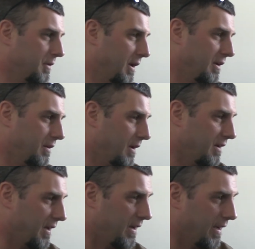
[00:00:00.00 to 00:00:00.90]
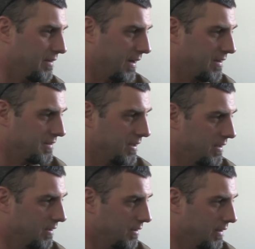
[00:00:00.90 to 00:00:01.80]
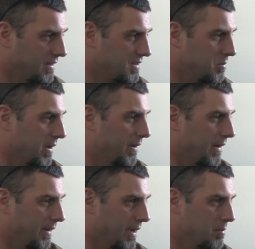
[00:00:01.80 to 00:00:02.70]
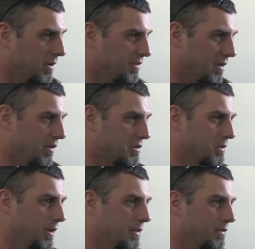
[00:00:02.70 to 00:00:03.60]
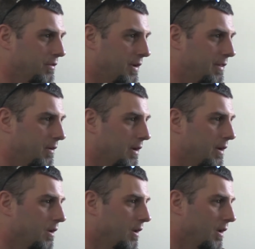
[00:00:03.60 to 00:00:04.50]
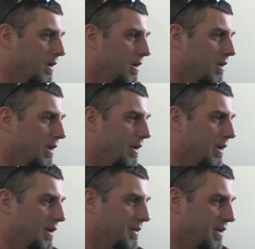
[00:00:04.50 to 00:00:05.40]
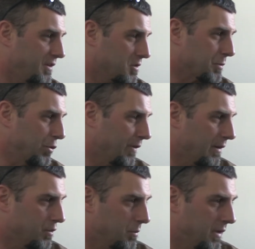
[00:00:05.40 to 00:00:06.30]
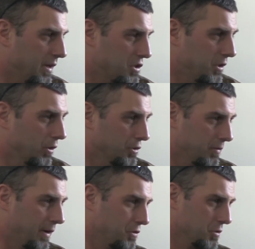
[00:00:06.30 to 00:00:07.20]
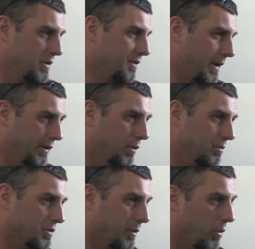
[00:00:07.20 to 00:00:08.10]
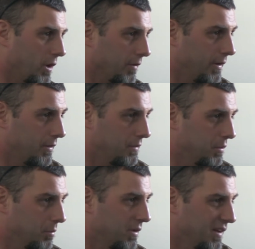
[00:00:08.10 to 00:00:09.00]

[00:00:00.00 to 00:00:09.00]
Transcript: any canine's eyesight, they see better at night because they have an extra lens inside their eye. And Daisy has proven that to me as she goes around trees and I go try to walk right into them.